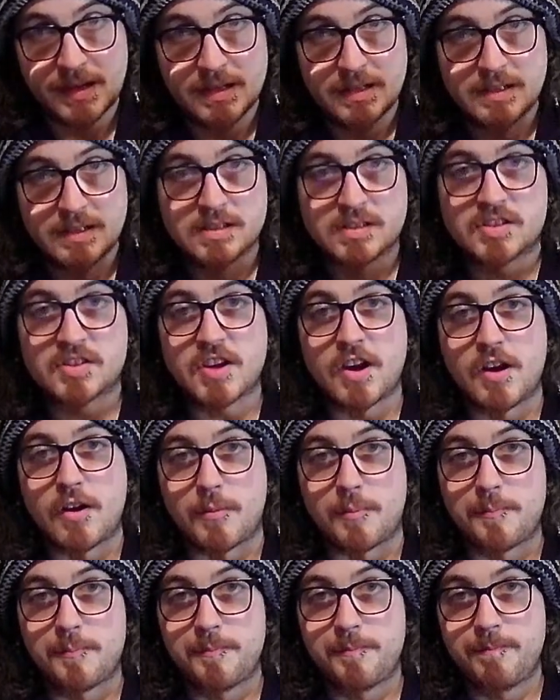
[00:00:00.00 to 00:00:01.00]
So
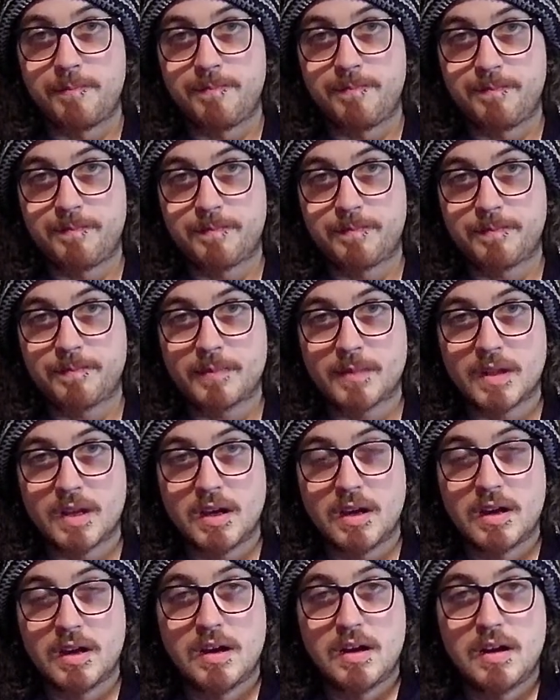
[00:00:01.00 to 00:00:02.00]

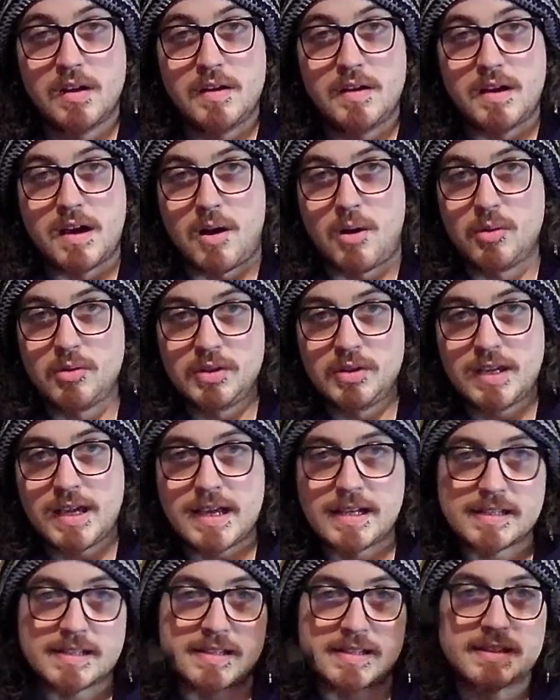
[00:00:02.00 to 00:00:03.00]
not only
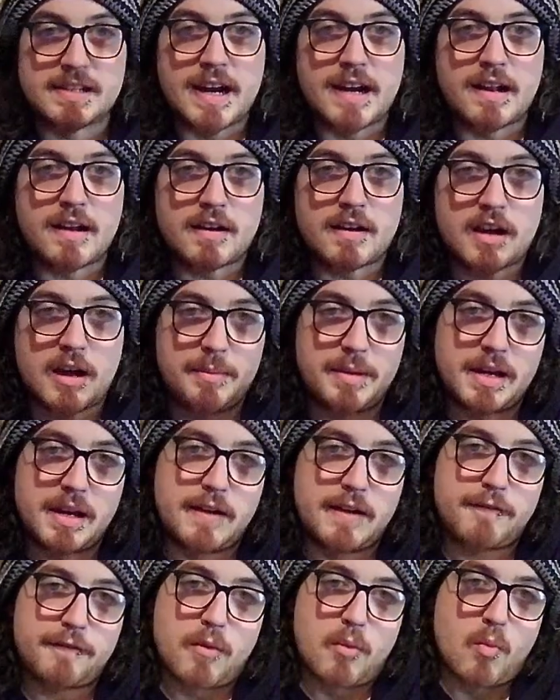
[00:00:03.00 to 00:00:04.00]
is data coming
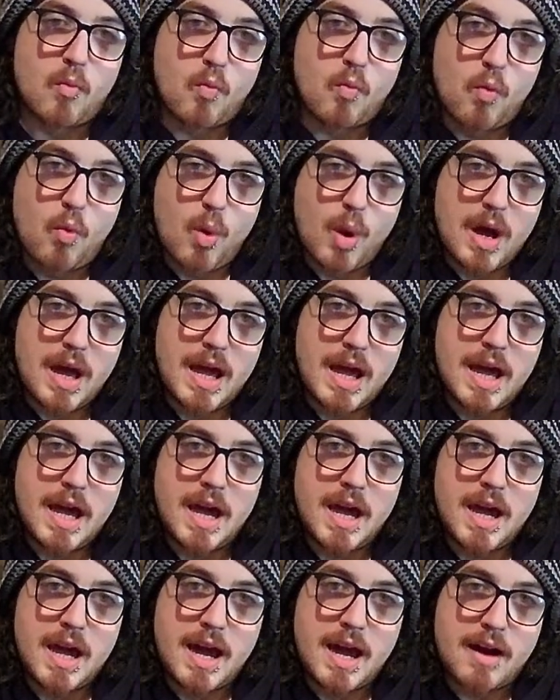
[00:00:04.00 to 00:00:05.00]
in from
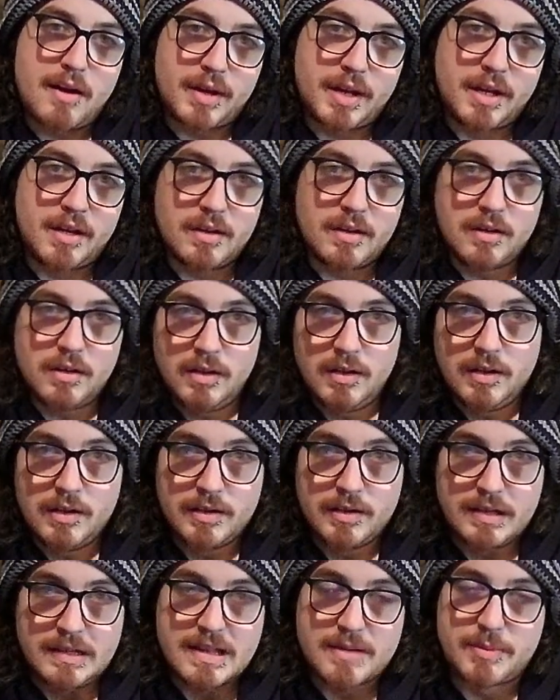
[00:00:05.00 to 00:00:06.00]
way out here,
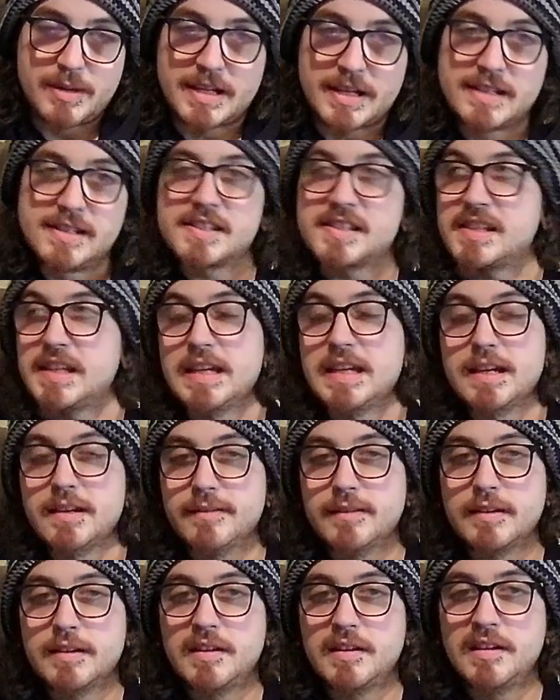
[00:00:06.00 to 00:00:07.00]
then we can see it
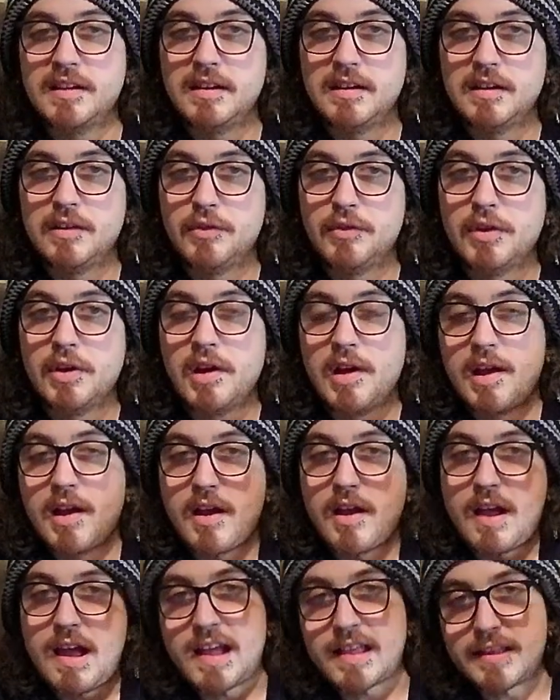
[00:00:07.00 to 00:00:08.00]

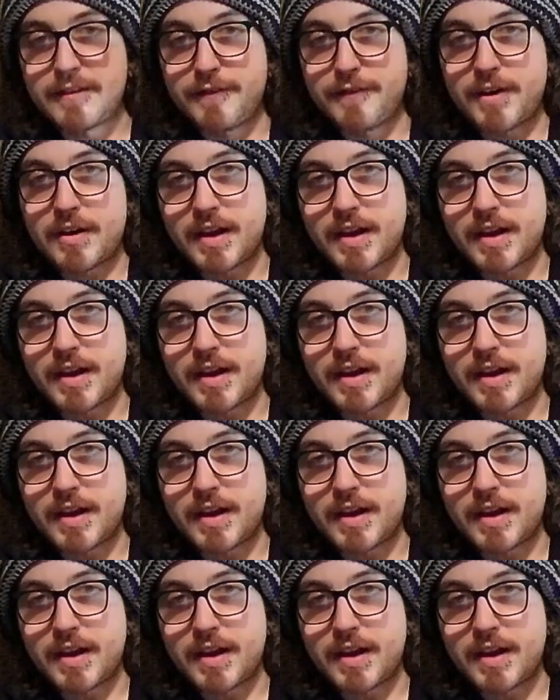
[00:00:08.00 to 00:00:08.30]
at the very